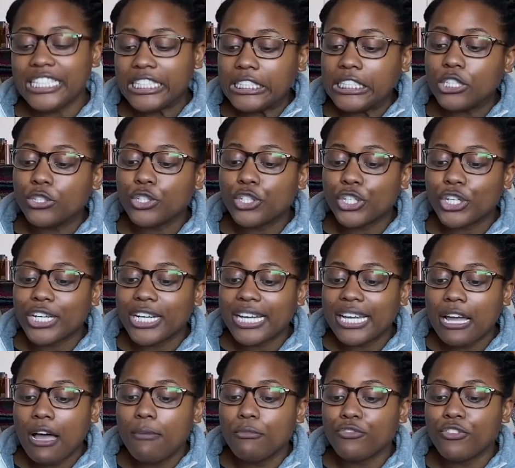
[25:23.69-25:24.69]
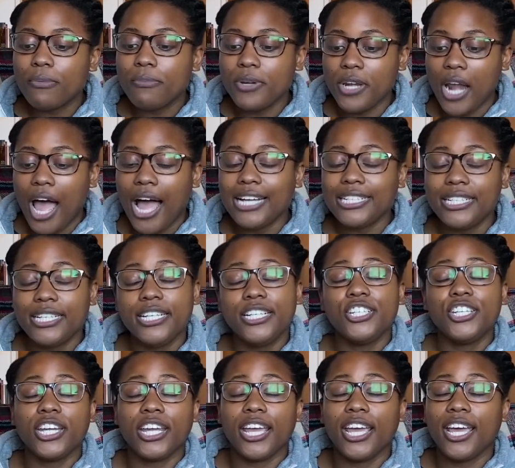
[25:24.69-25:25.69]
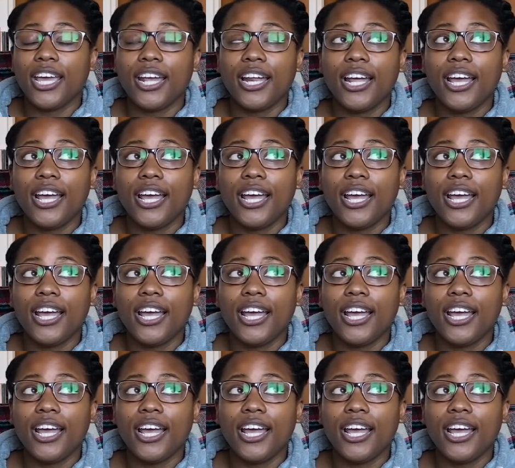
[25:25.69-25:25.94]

literature, it comes from not teaching it.